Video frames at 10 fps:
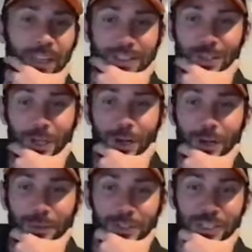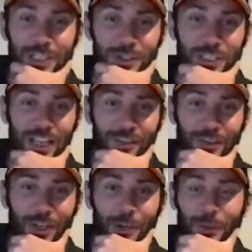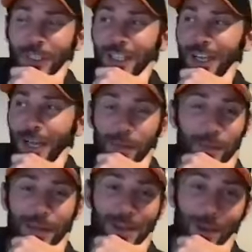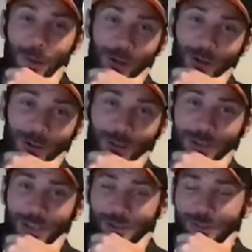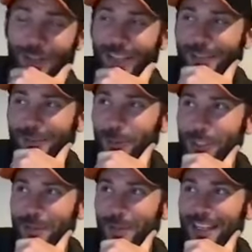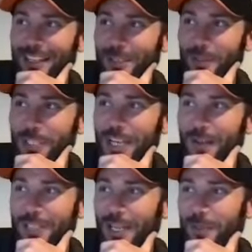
they took her up, so she got to have a go. Um, it meant no work got done for like 40 minutes. I was shouting